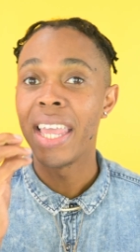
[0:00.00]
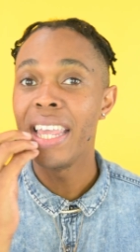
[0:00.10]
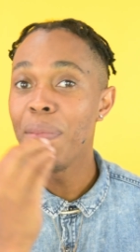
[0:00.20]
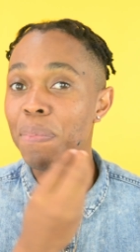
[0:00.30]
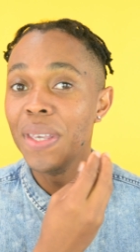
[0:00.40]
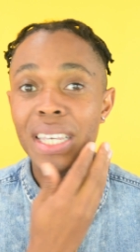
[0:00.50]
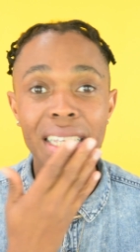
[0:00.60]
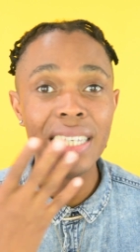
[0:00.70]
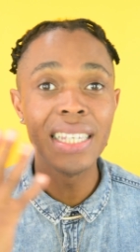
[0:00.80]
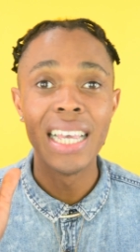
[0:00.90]

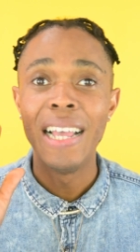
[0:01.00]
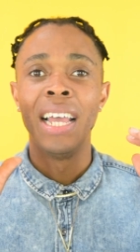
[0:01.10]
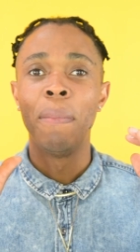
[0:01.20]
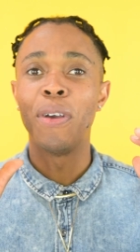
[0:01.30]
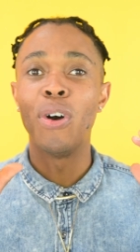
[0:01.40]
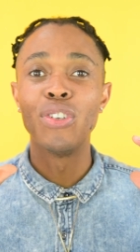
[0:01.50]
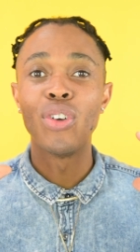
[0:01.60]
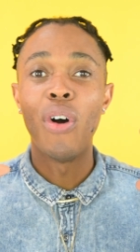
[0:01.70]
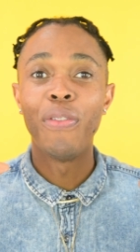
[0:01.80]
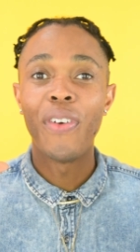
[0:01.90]
hippies. because
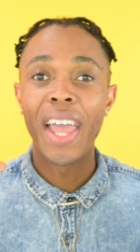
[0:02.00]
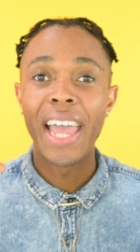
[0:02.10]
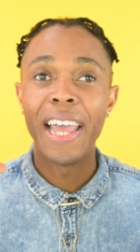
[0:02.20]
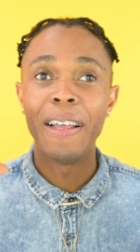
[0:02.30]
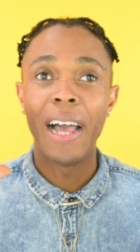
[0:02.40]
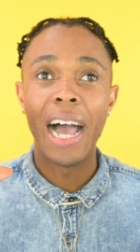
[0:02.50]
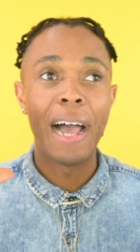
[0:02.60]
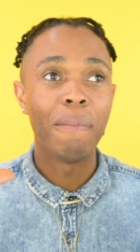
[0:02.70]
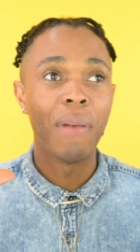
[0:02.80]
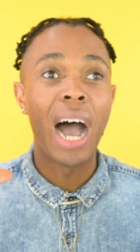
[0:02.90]
of her
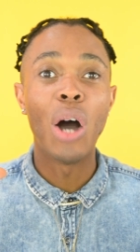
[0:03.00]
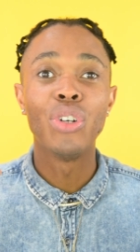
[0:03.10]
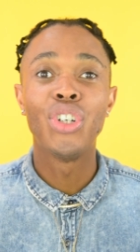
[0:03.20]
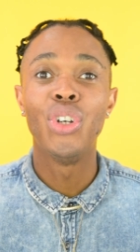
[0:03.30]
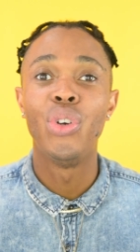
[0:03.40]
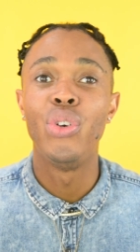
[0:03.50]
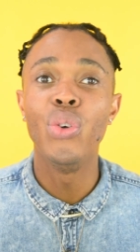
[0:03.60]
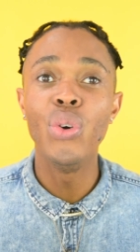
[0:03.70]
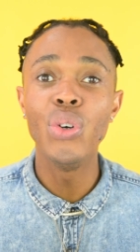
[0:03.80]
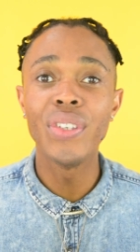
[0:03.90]
how she
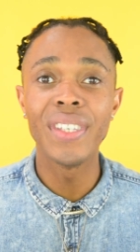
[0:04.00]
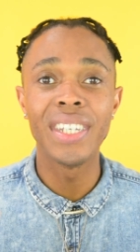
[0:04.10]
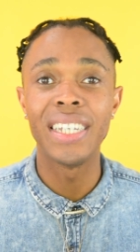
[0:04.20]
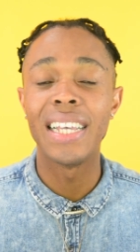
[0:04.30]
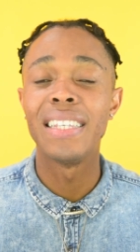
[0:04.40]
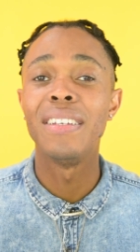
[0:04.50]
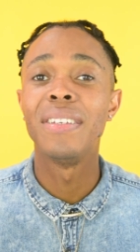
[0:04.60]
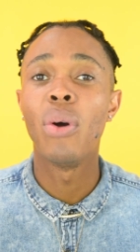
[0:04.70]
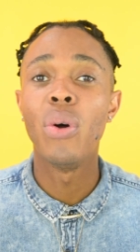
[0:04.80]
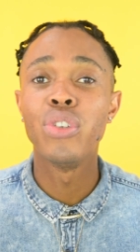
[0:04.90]
looks. She doesn't
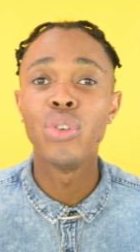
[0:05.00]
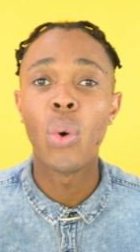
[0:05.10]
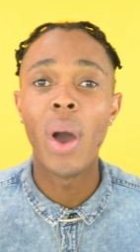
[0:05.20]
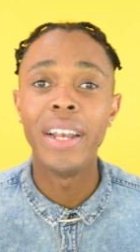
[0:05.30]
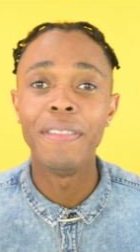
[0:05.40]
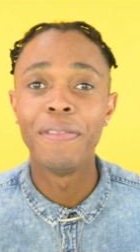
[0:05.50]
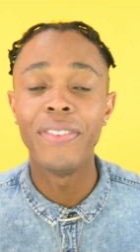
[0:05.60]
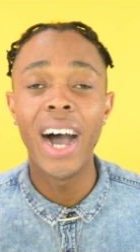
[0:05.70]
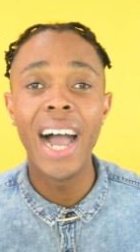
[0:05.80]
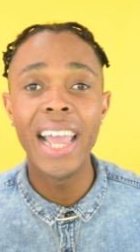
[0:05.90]
also
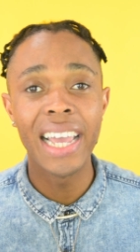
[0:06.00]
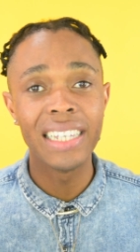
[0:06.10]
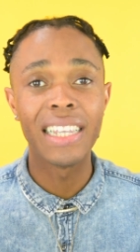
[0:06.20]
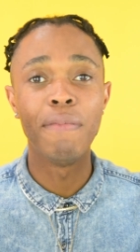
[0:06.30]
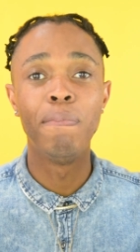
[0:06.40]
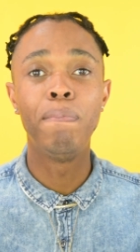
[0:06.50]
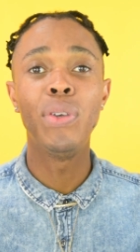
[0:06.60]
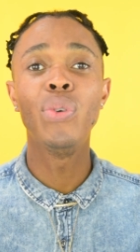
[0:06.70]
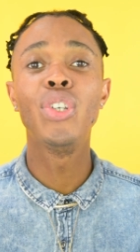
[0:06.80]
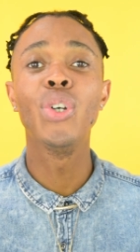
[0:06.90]
qualify as a
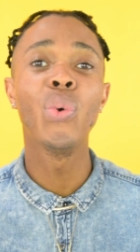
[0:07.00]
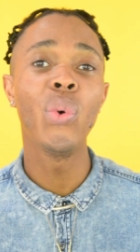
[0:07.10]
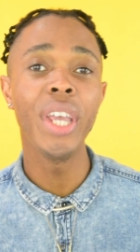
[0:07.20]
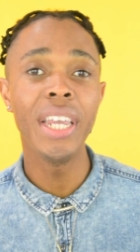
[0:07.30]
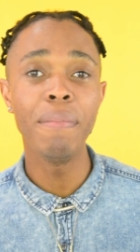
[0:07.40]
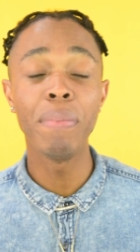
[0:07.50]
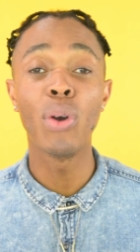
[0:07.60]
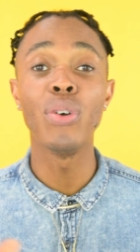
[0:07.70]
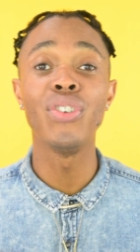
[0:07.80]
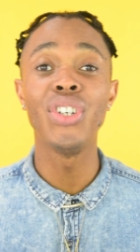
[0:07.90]
beauty queen
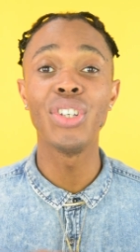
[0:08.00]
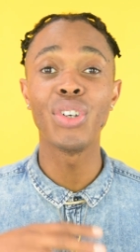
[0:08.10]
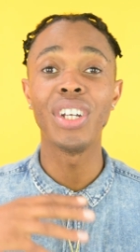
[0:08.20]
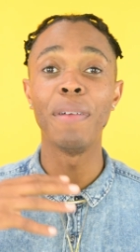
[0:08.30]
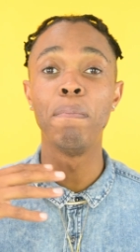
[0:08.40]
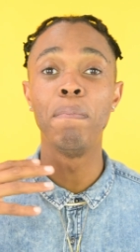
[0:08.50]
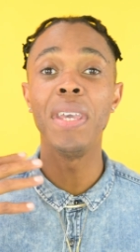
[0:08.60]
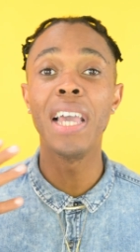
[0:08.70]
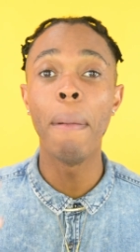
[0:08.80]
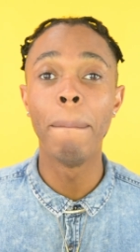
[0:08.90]
because she's got a
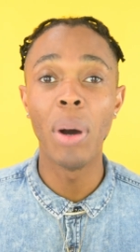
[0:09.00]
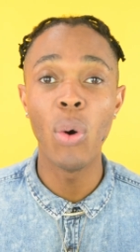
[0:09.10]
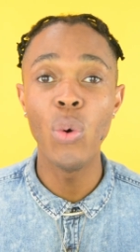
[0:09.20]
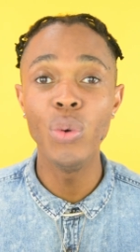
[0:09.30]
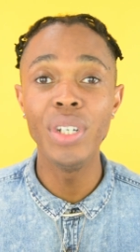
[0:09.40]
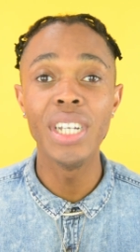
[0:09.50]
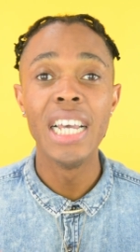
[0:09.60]
bigger bone.